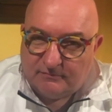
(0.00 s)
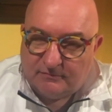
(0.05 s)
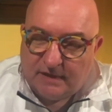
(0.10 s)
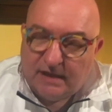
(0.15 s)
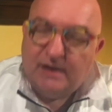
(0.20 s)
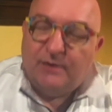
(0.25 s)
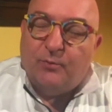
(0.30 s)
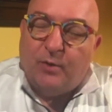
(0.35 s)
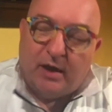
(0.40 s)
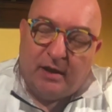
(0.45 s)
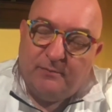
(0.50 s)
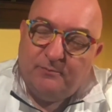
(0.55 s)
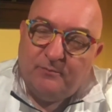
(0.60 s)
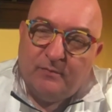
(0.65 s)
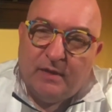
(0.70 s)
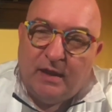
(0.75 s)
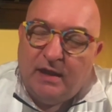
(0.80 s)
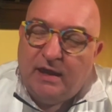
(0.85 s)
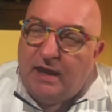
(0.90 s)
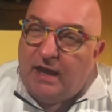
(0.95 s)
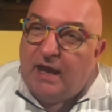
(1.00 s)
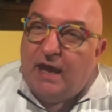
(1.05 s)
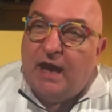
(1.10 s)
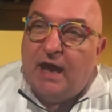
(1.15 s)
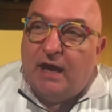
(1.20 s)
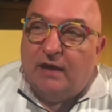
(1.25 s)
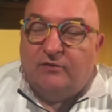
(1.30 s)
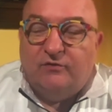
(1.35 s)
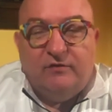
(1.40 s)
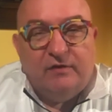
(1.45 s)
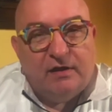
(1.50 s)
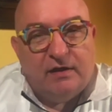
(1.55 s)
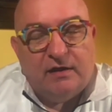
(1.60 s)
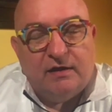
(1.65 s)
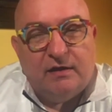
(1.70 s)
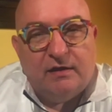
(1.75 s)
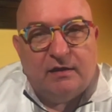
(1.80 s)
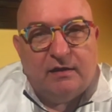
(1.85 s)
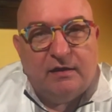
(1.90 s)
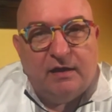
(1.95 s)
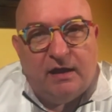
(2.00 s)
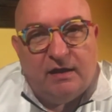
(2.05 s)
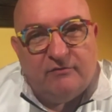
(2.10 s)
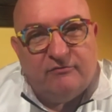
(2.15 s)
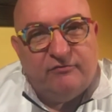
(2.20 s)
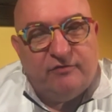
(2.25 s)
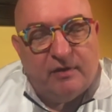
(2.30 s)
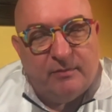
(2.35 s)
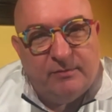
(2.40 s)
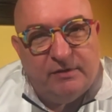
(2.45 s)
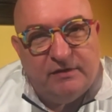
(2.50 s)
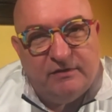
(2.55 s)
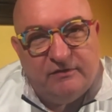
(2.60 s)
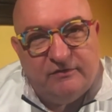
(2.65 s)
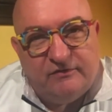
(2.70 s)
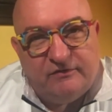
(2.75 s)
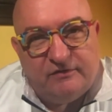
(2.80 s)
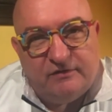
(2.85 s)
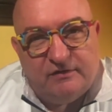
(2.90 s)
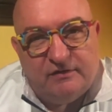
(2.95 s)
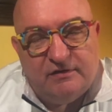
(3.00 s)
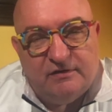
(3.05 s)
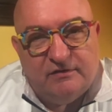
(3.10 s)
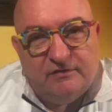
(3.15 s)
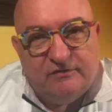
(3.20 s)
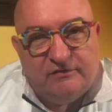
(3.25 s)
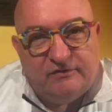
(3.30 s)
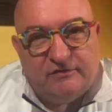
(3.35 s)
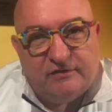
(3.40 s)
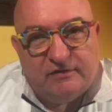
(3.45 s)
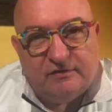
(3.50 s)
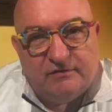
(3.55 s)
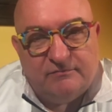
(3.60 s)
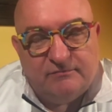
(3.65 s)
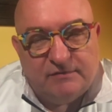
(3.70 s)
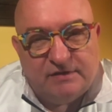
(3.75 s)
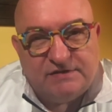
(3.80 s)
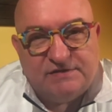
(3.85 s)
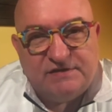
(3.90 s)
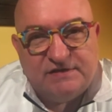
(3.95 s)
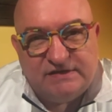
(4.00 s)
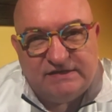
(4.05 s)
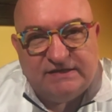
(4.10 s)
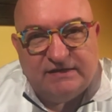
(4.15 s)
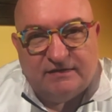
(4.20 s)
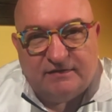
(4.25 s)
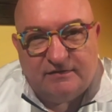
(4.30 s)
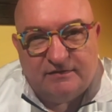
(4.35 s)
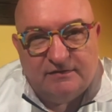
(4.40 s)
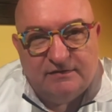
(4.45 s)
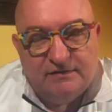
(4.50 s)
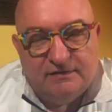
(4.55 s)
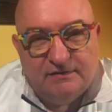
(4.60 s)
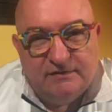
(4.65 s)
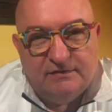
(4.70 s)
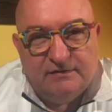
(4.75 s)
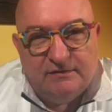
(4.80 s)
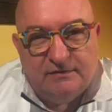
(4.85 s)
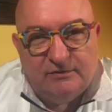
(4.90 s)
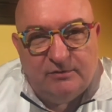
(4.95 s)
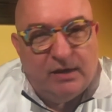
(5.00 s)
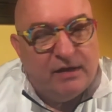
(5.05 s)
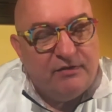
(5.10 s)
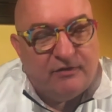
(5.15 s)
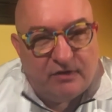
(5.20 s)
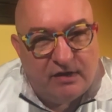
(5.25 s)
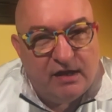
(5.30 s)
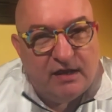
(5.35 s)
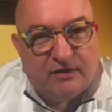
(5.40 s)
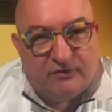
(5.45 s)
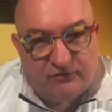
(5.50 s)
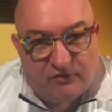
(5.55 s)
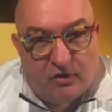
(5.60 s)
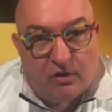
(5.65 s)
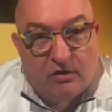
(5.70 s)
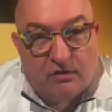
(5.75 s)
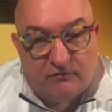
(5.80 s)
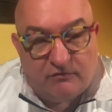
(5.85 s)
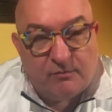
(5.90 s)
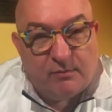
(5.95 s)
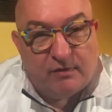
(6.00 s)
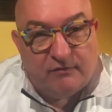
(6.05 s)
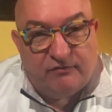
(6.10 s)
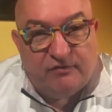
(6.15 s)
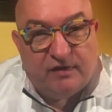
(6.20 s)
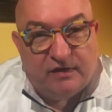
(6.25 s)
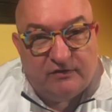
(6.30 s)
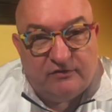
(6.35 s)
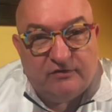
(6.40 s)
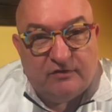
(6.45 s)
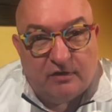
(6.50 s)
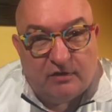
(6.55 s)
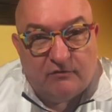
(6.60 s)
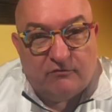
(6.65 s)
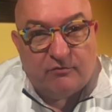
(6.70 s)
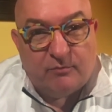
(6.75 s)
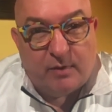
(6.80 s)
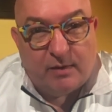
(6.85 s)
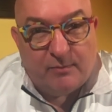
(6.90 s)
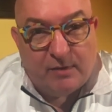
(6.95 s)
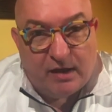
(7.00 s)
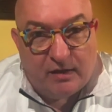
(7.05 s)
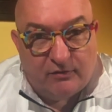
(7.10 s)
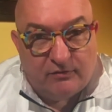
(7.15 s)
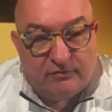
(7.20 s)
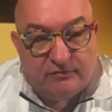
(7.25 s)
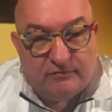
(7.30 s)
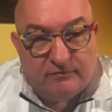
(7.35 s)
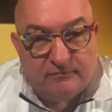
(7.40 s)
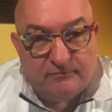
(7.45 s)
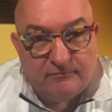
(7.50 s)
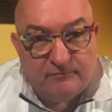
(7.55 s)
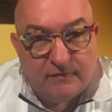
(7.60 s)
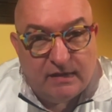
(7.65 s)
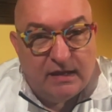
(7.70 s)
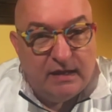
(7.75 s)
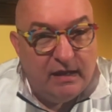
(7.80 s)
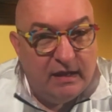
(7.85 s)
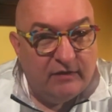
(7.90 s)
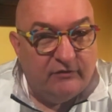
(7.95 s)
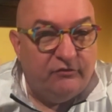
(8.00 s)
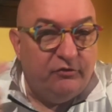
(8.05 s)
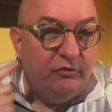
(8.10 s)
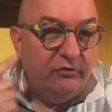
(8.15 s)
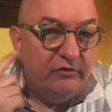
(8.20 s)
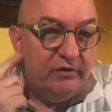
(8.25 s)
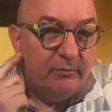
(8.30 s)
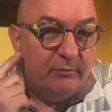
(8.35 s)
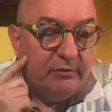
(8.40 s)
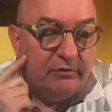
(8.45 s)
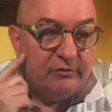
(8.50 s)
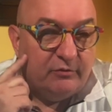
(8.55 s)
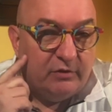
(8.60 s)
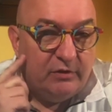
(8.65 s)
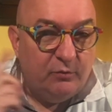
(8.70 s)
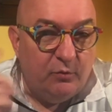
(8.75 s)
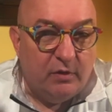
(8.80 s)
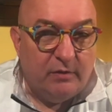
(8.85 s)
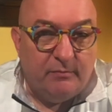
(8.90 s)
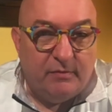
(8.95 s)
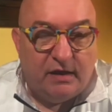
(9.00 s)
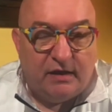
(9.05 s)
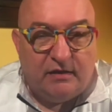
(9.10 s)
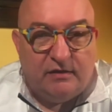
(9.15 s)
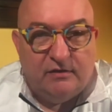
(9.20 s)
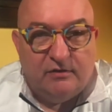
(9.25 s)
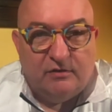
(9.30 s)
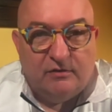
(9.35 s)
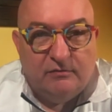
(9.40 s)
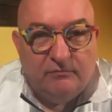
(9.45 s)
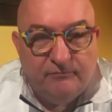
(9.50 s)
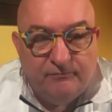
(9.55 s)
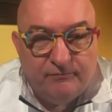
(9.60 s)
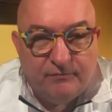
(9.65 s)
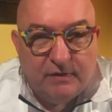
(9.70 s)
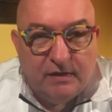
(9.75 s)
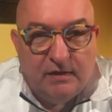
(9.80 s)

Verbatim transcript: anyway, and uh, and from his uh, his uh, assistant, who had their hands all over my face and all over my mouth. And tooth number thirty-one back here